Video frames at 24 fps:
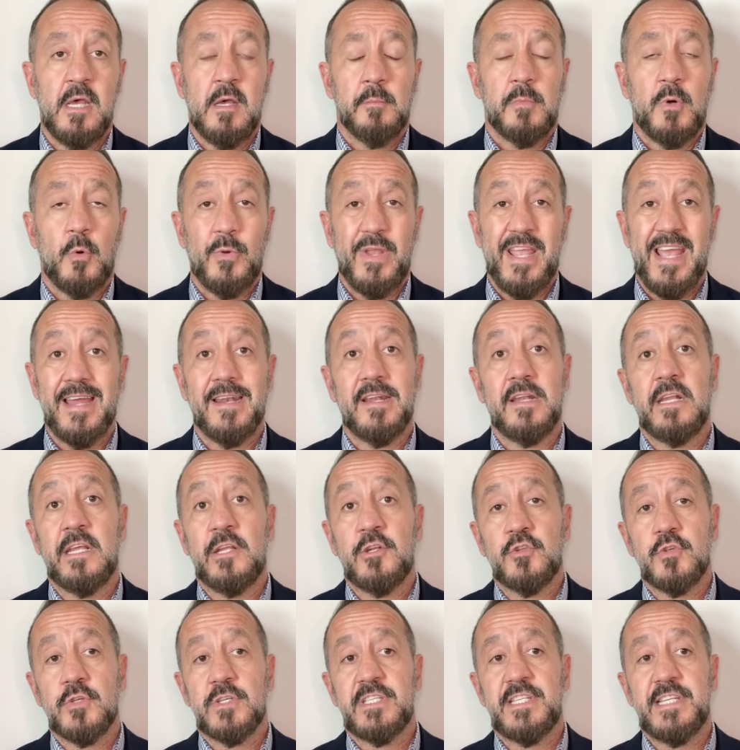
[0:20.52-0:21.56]
But we had an
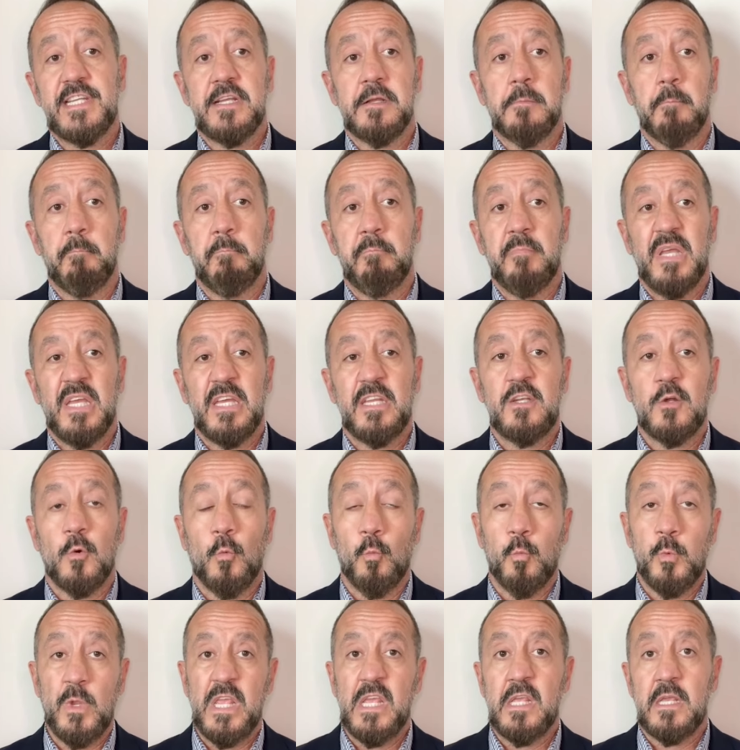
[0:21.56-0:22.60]
interesting
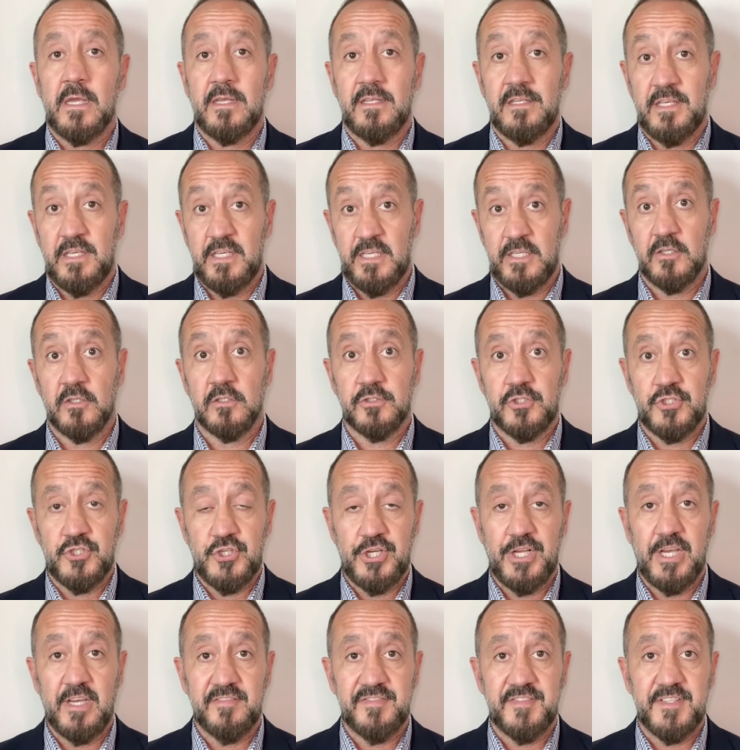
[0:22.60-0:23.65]
mid-week yield
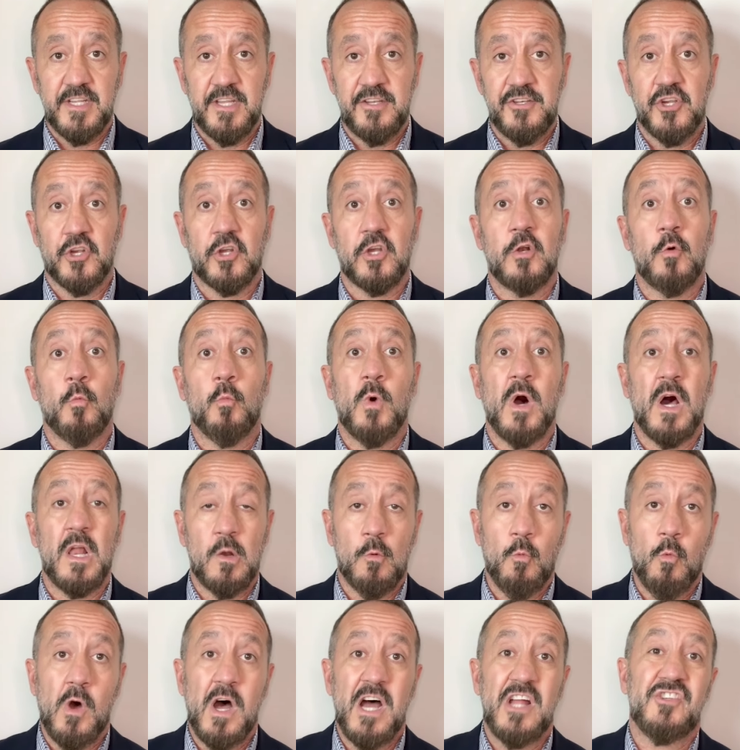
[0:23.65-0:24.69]
shift, and you're gonna to want to
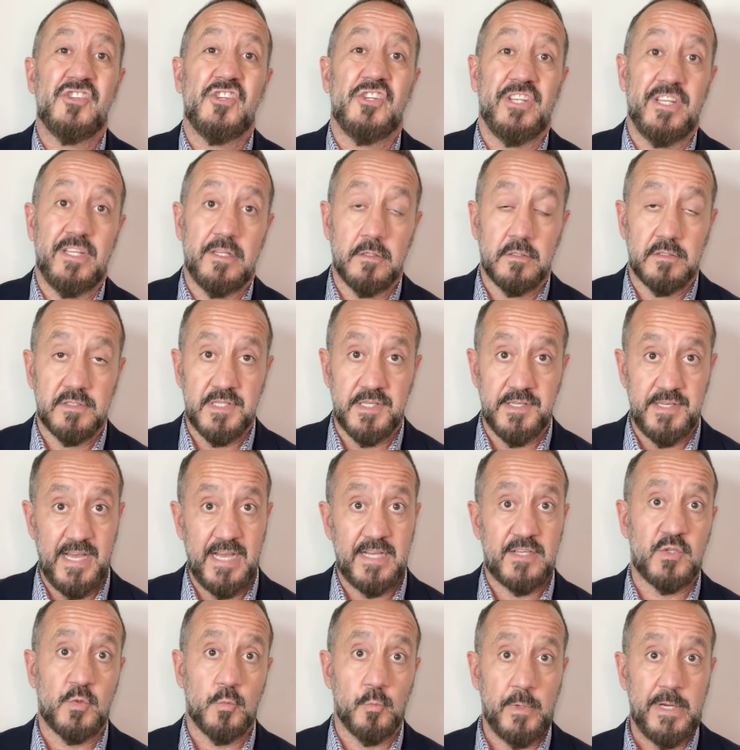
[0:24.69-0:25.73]
watch yields
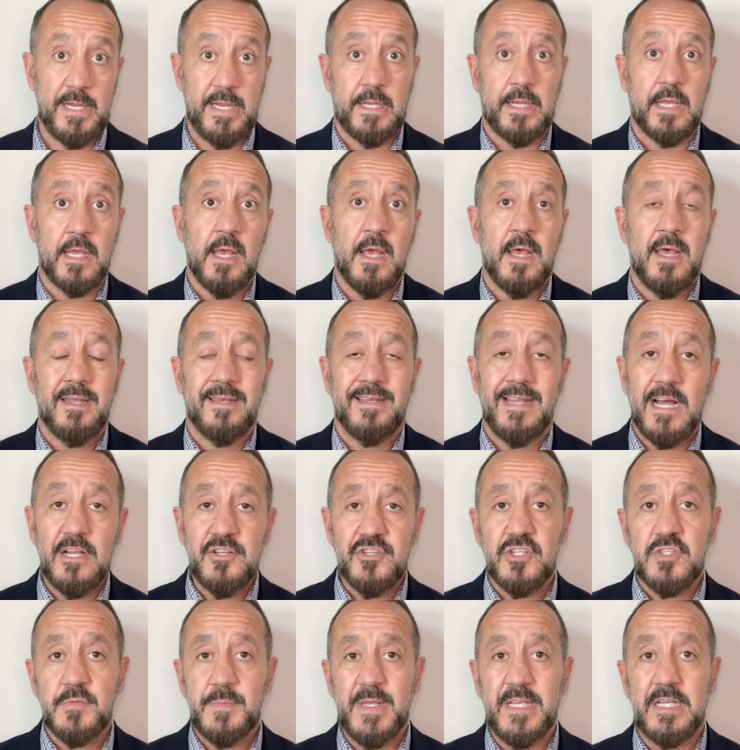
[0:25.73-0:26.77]
next week. Not
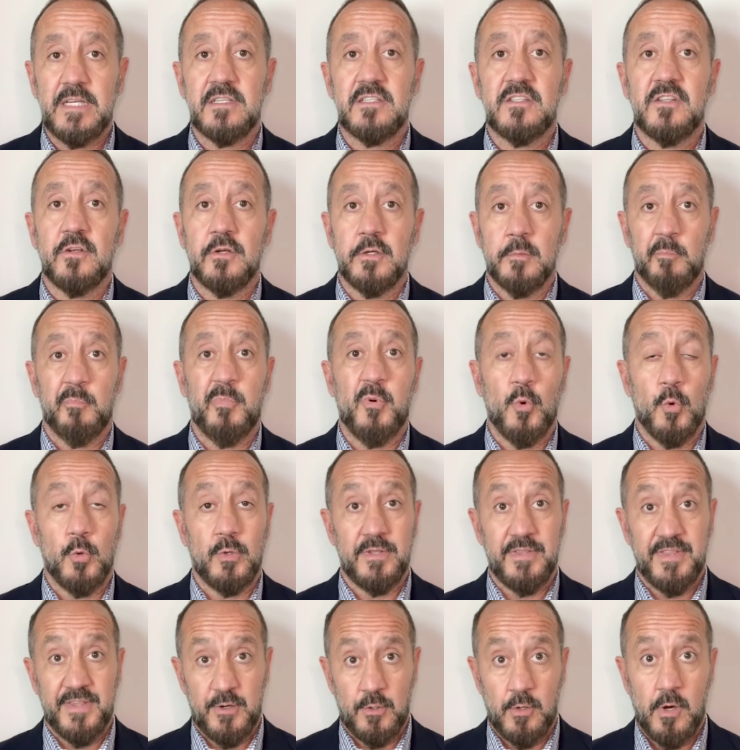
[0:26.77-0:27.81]
just because they're
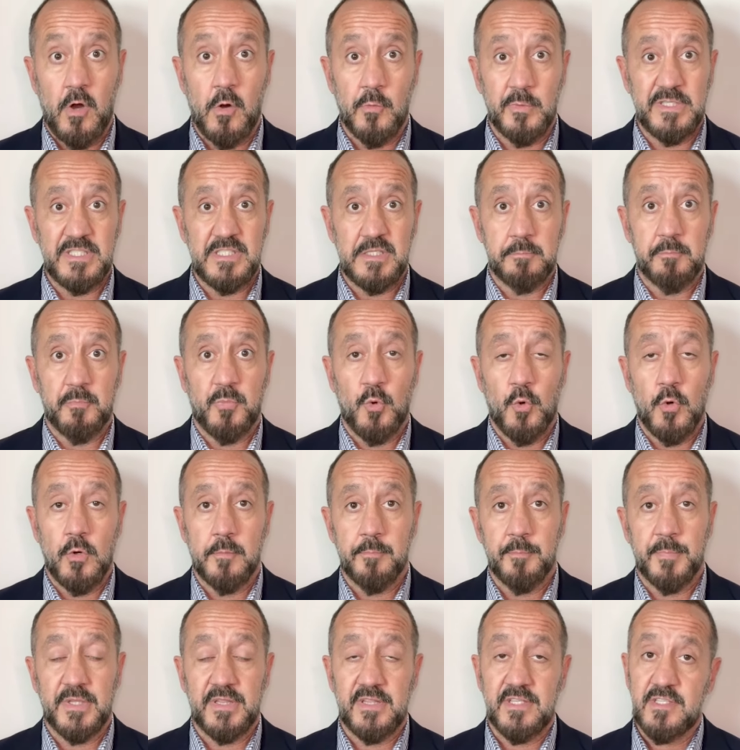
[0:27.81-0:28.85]
important, they're always important,
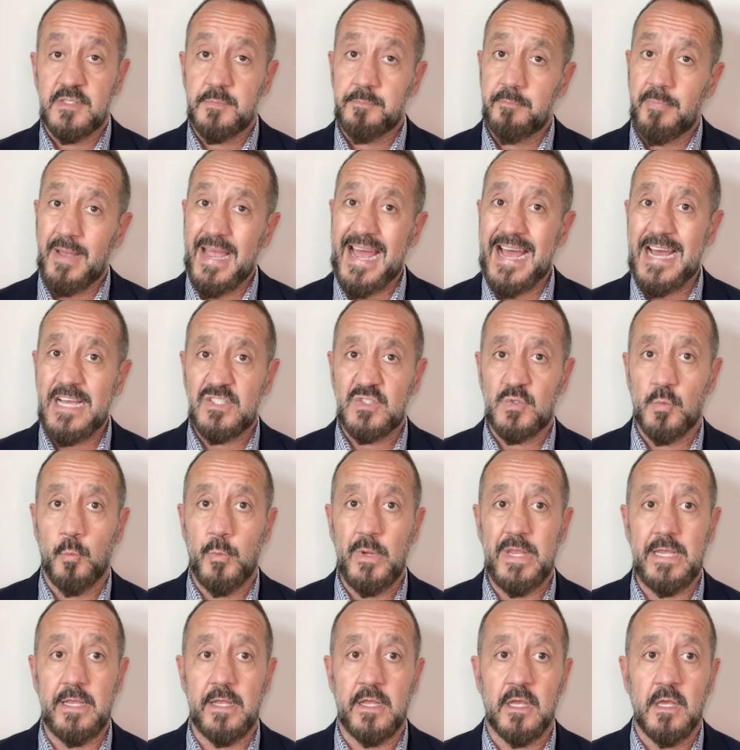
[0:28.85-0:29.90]
but this past
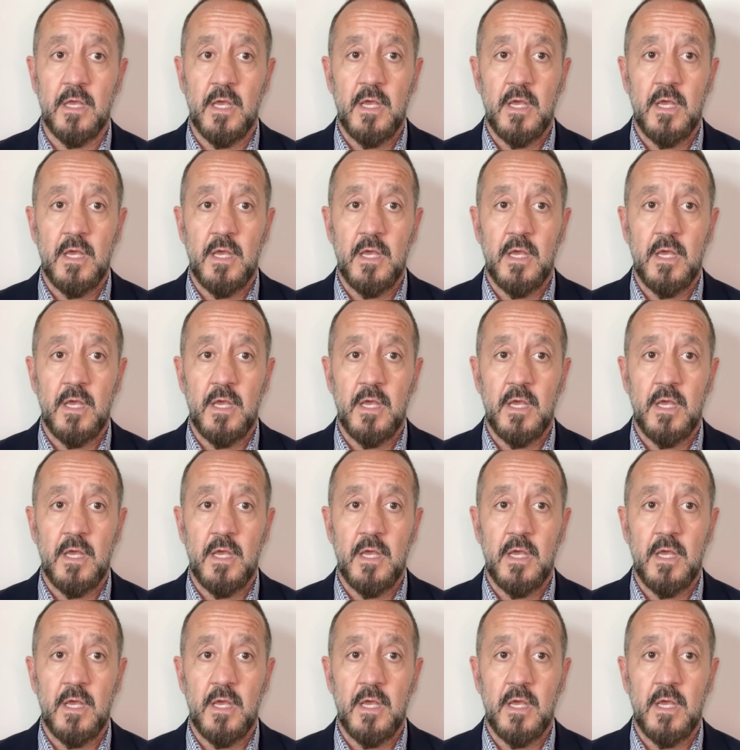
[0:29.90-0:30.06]
week,